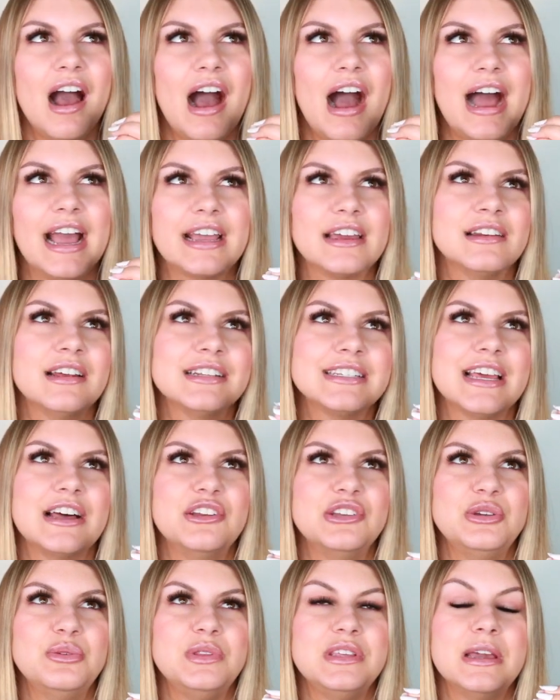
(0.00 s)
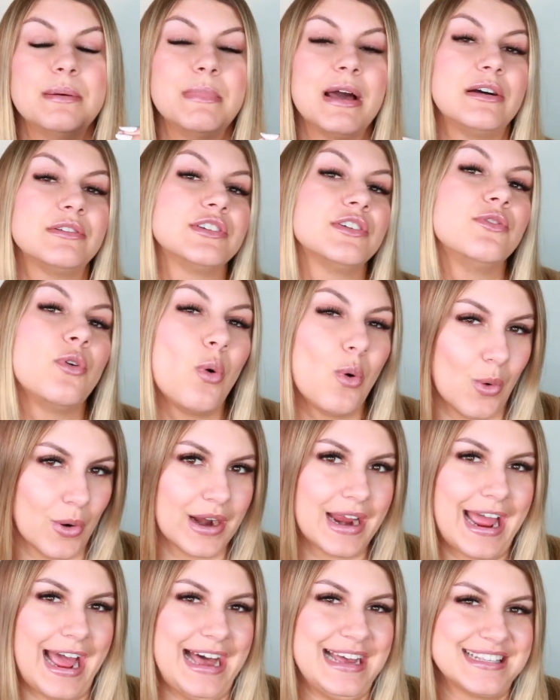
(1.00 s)
I cannot tell you the amount of
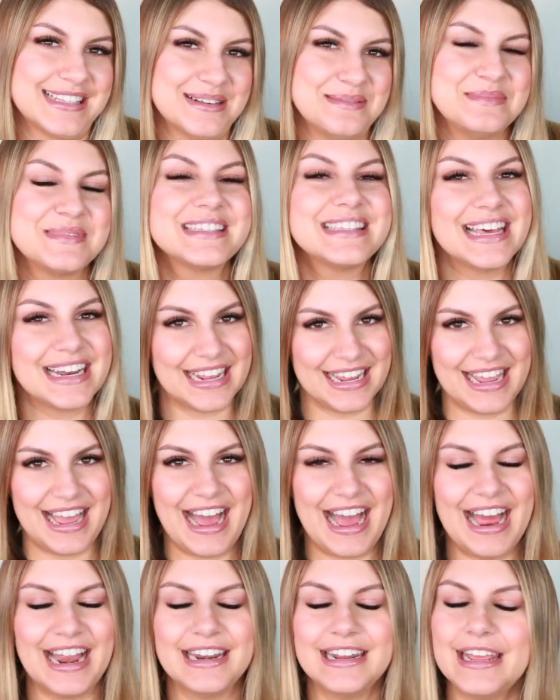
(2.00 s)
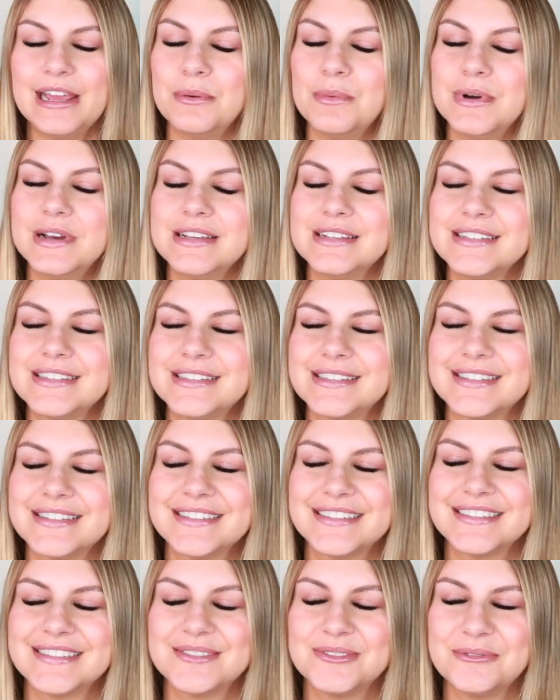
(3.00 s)
orgasms that I had. It was
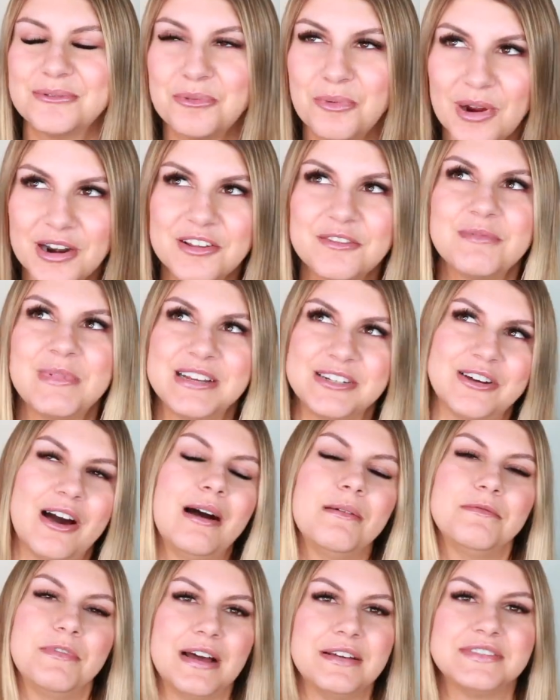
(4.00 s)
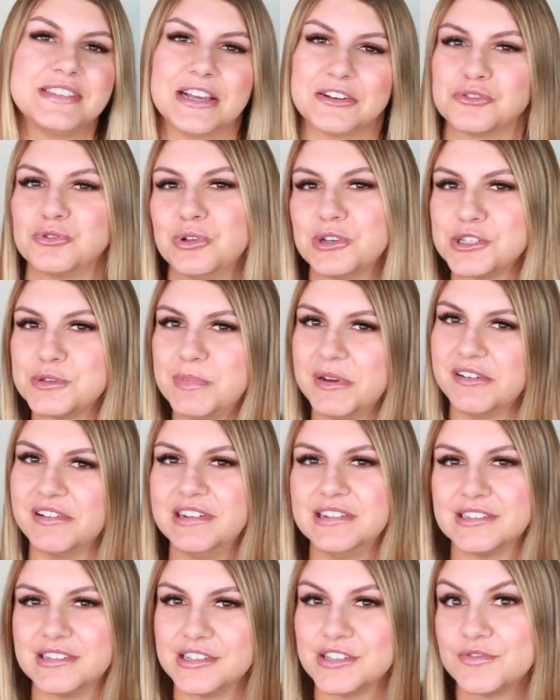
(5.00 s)
one of my top five sexual
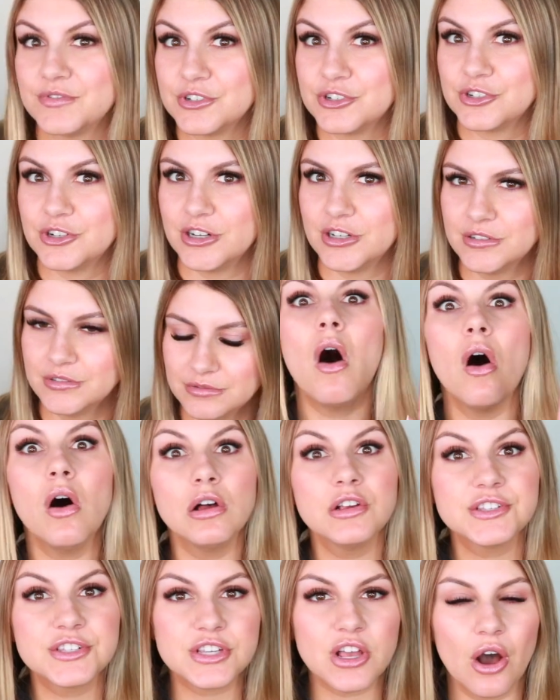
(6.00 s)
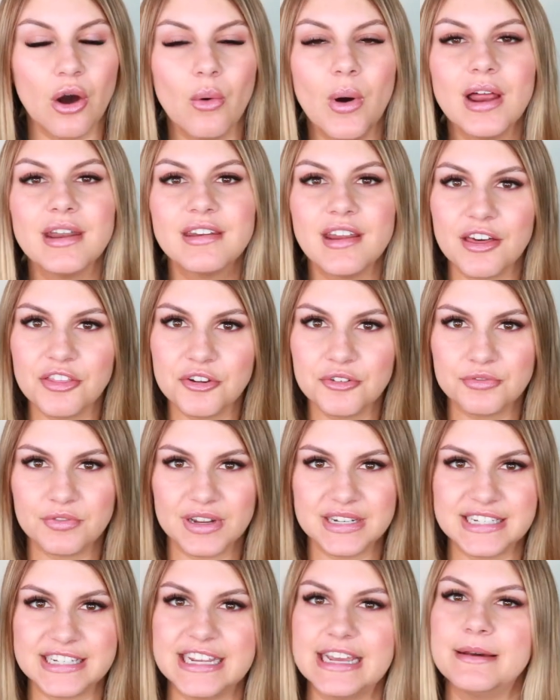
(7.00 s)
experiences for sure. Also, another
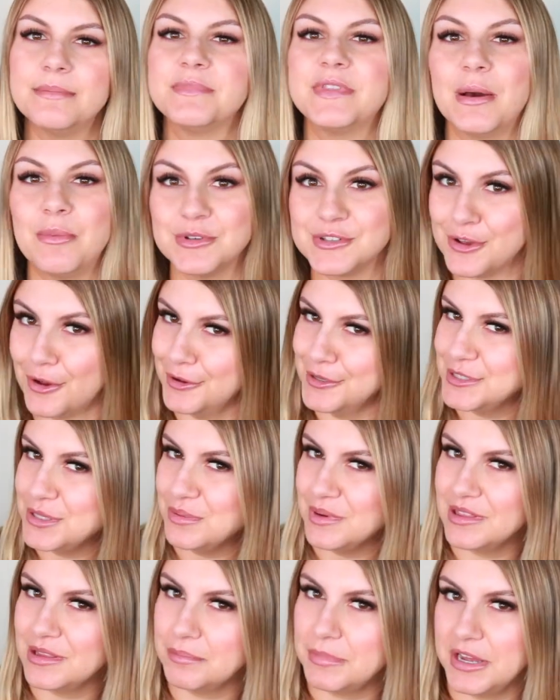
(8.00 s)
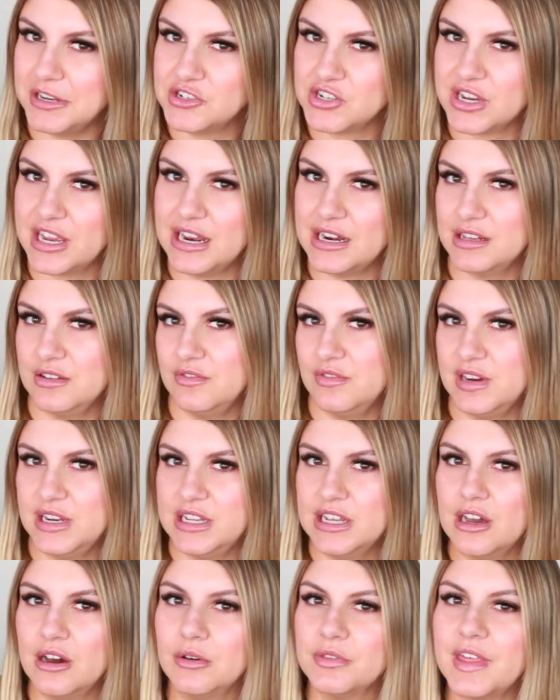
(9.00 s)
fun tip that was also in the Beducated
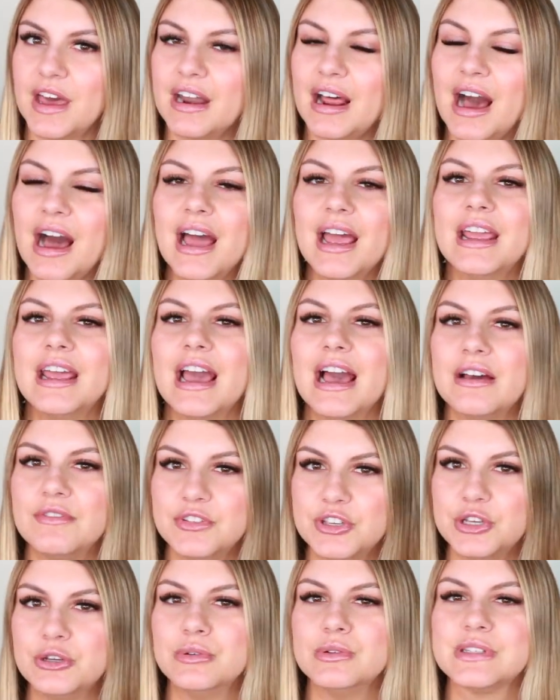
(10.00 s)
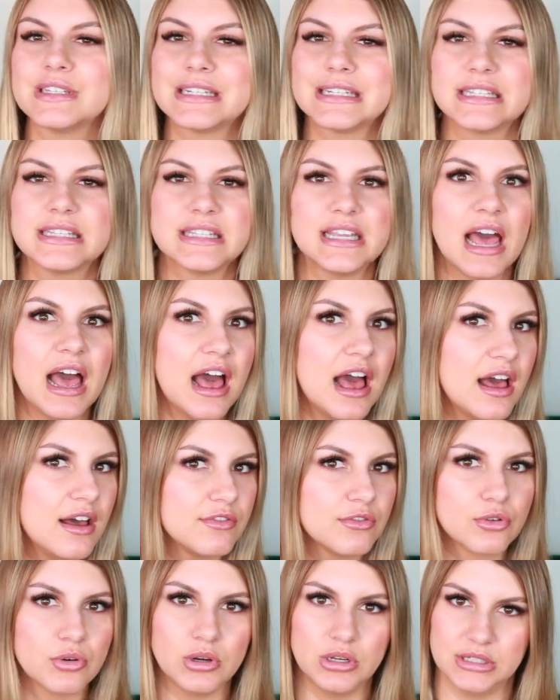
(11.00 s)
video that I have used
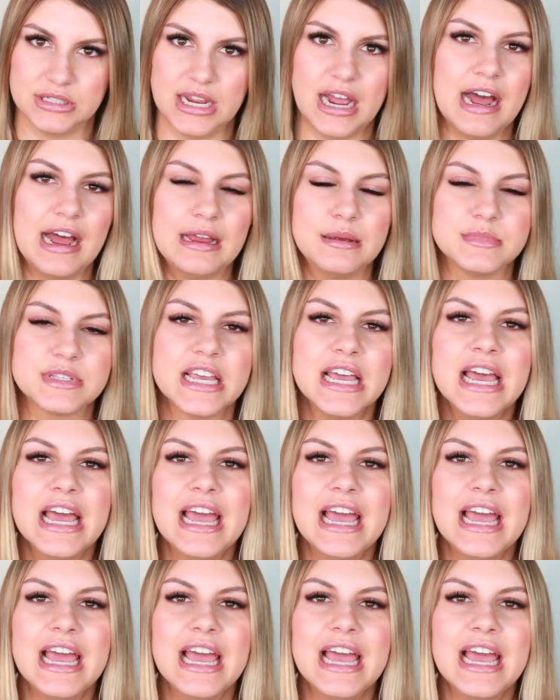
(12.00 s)
several times.